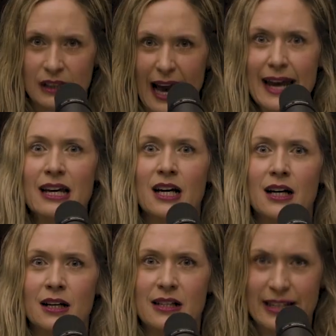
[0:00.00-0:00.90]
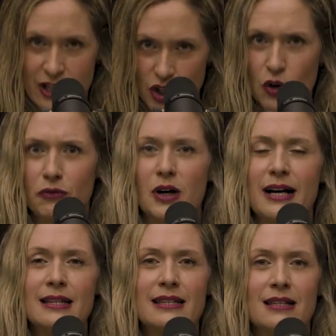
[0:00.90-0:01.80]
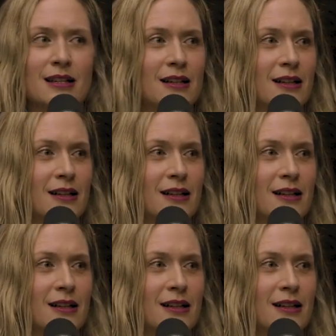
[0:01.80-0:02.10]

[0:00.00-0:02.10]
like, send to your friends.